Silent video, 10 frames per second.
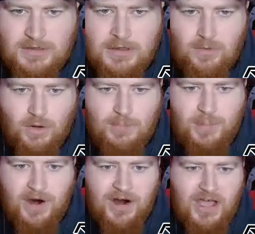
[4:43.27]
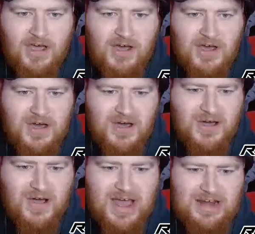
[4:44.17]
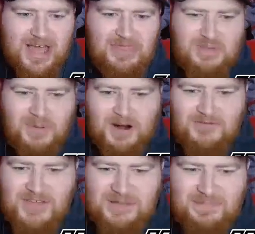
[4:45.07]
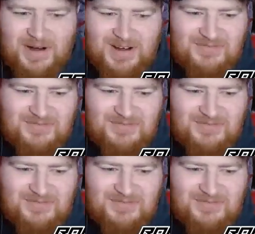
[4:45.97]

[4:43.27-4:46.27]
Roberto! Another perfect.